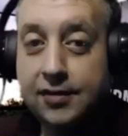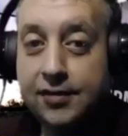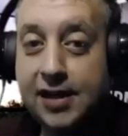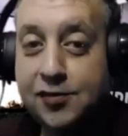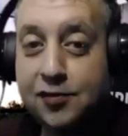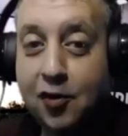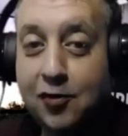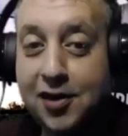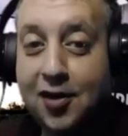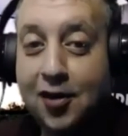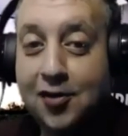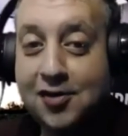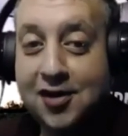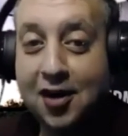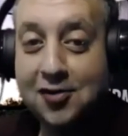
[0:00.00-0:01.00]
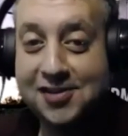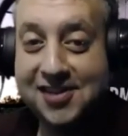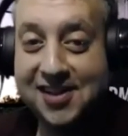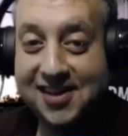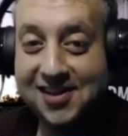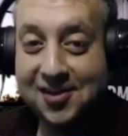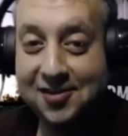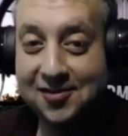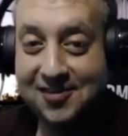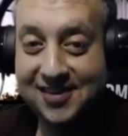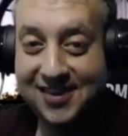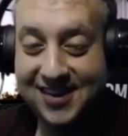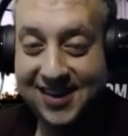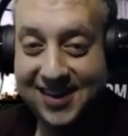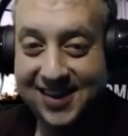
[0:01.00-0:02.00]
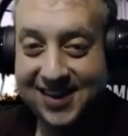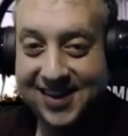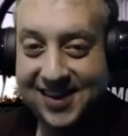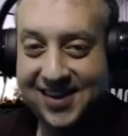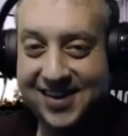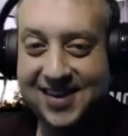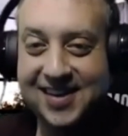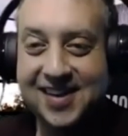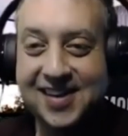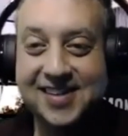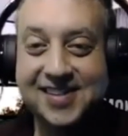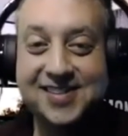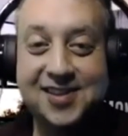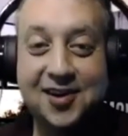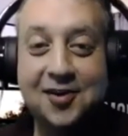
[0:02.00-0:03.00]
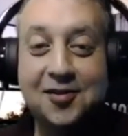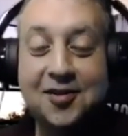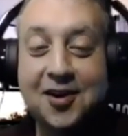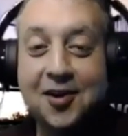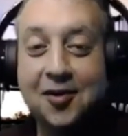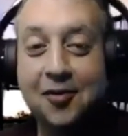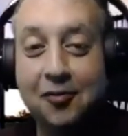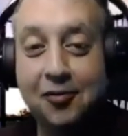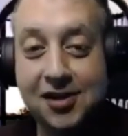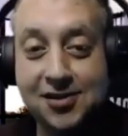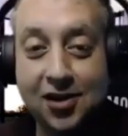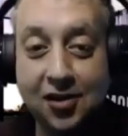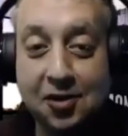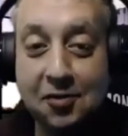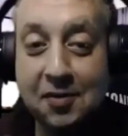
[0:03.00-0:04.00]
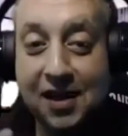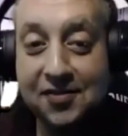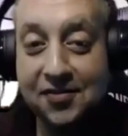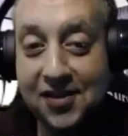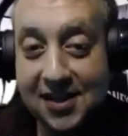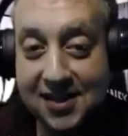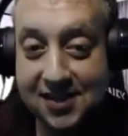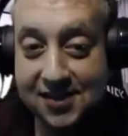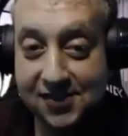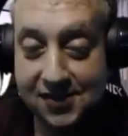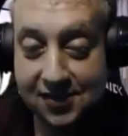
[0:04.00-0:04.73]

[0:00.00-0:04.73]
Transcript: That's what we call ghosting you. So I want to talk about this